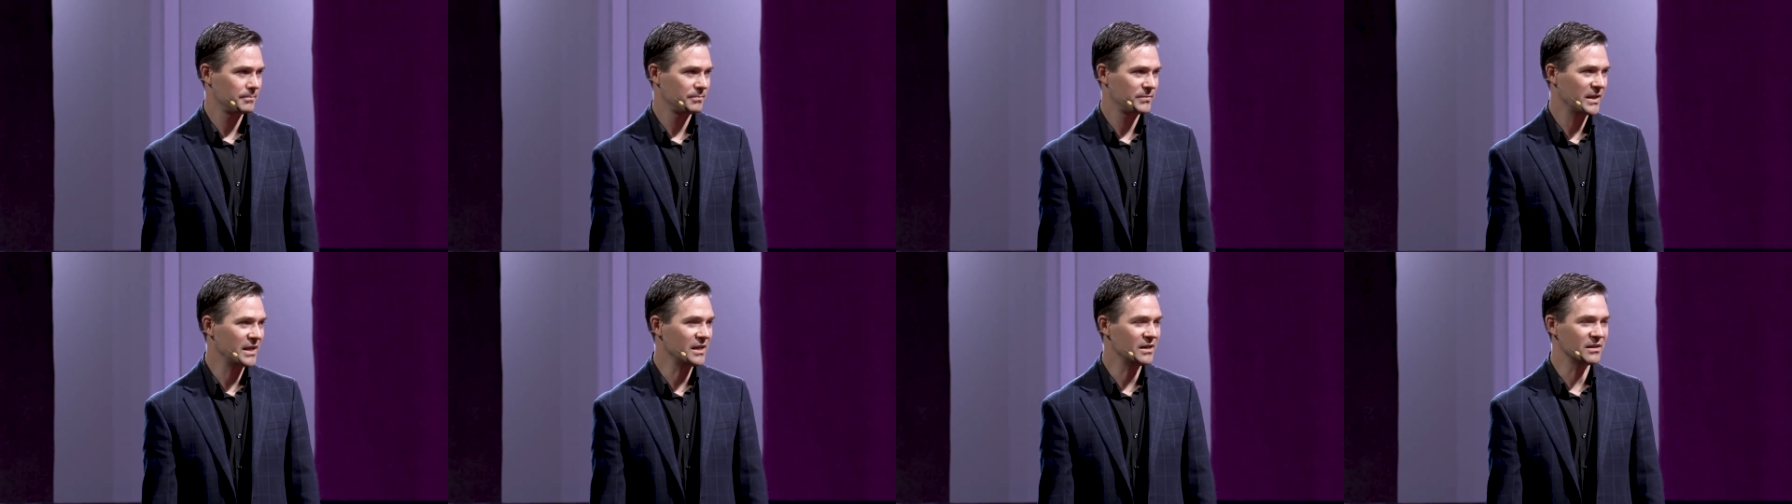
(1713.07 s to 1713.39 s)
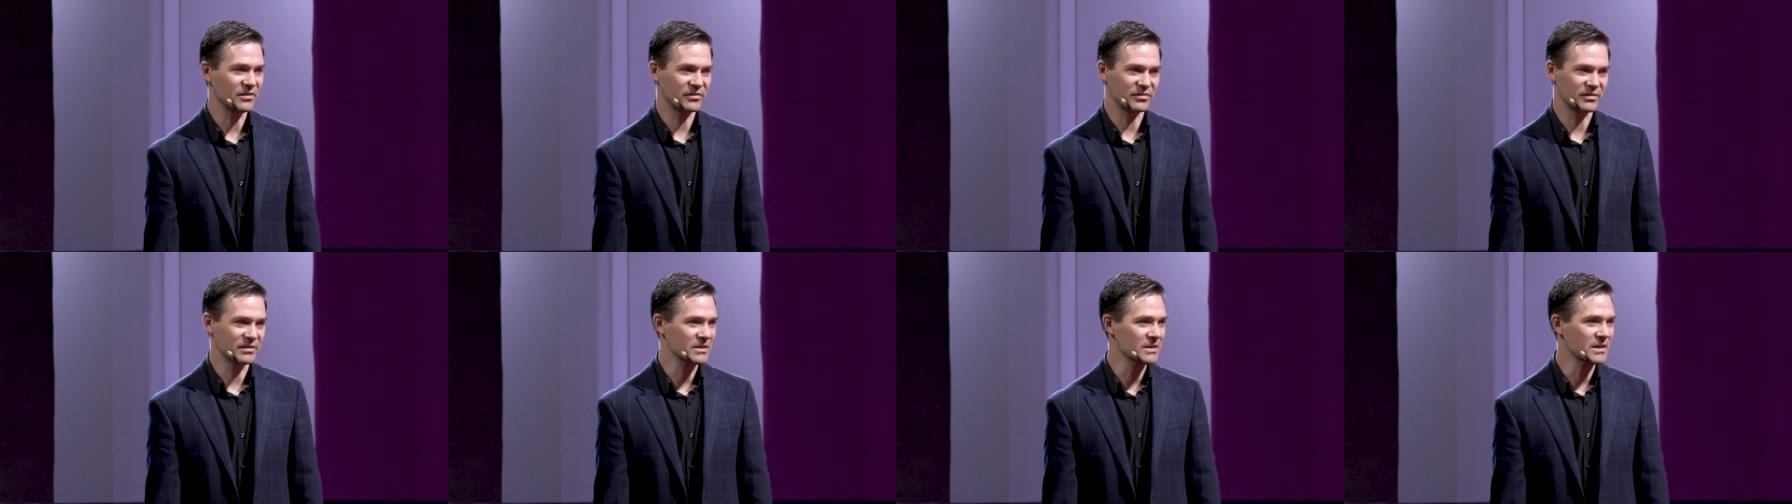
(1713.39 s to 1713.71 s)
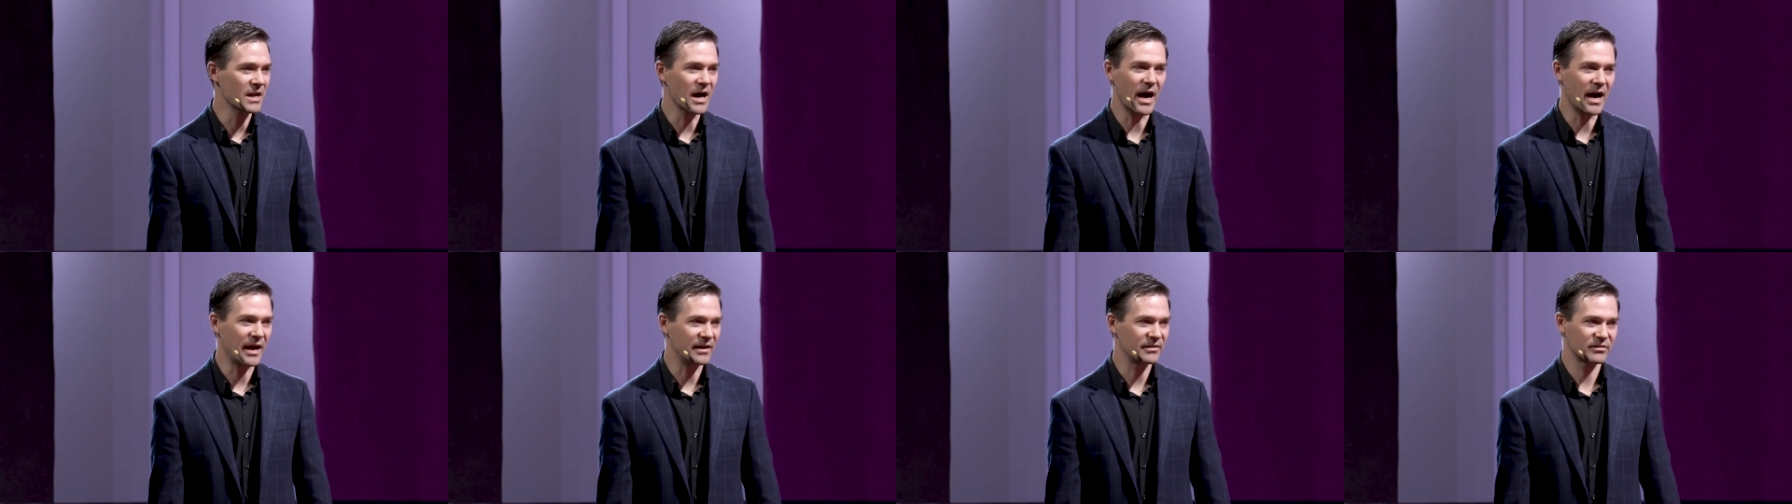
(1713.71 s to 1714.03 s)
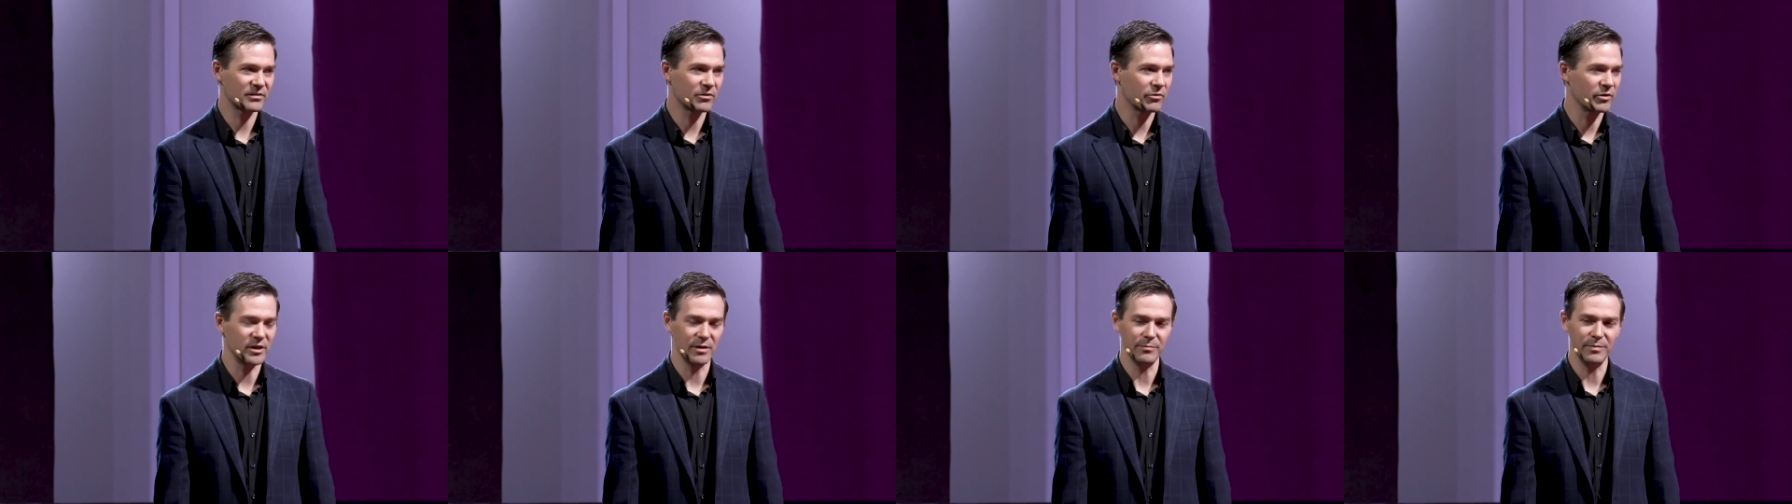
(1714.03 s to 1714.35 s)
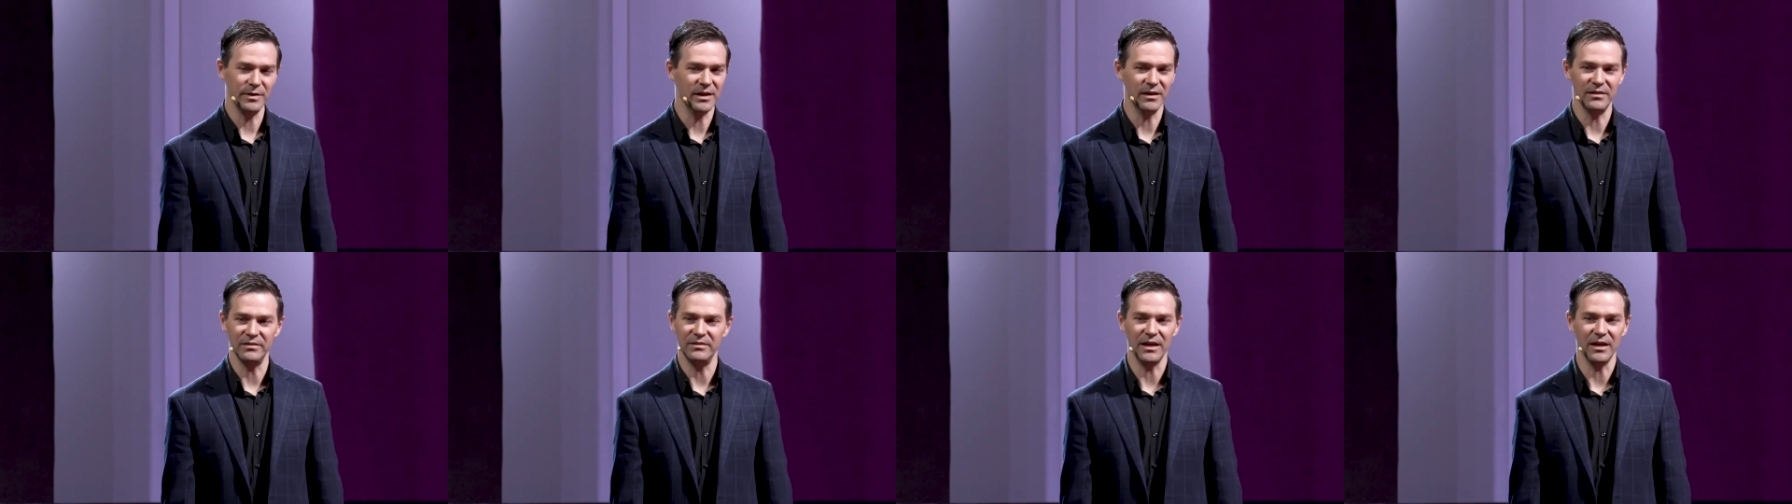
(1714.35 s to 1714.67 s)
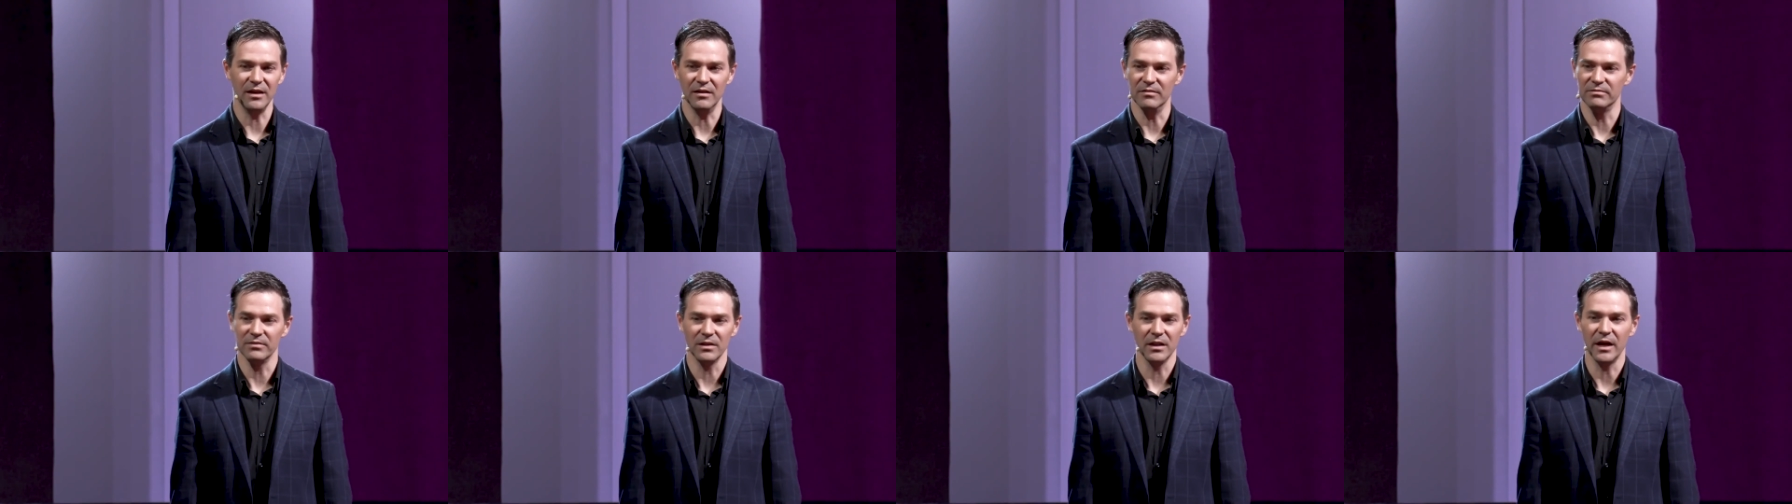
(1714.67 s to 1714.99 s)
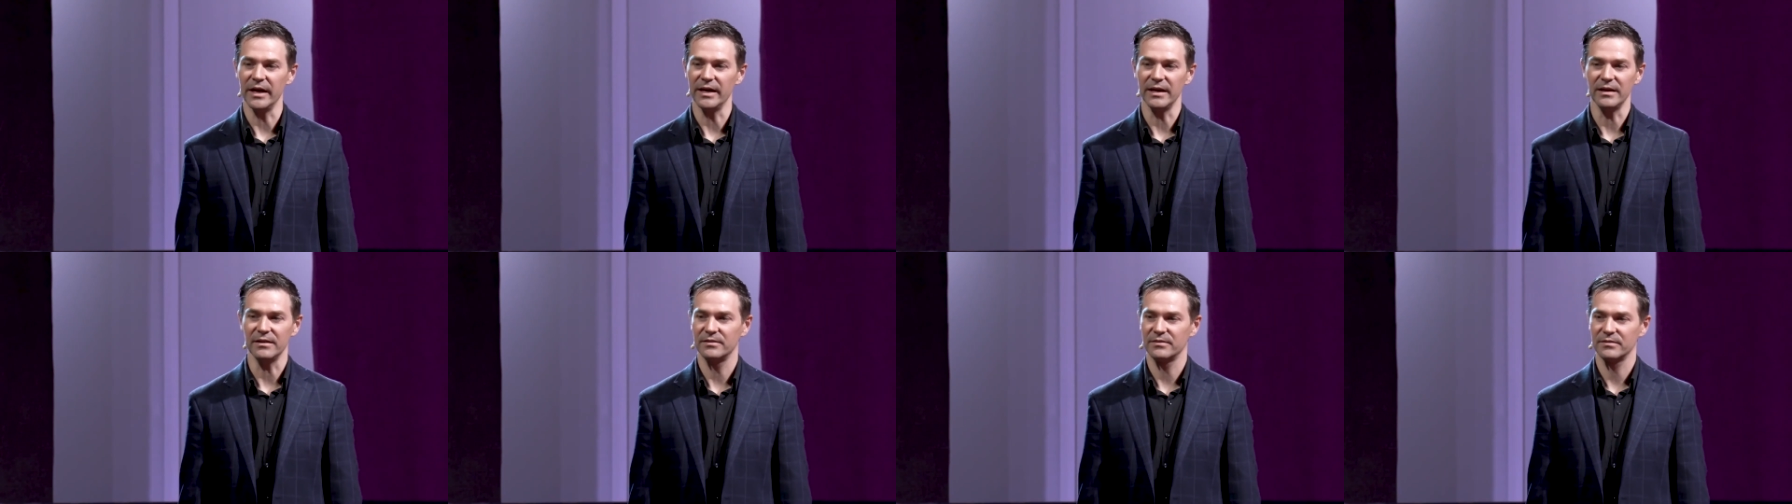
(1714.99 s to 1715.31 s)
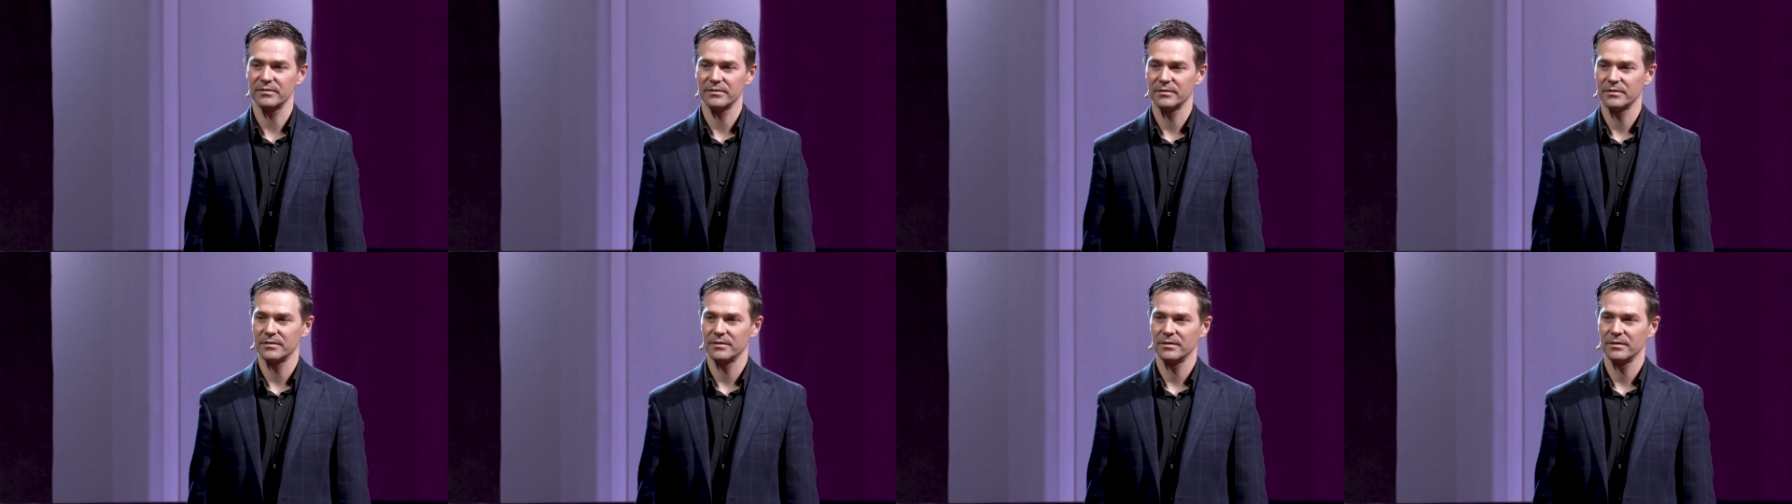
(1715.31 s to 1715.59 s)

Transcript: It is not going to be a day of light.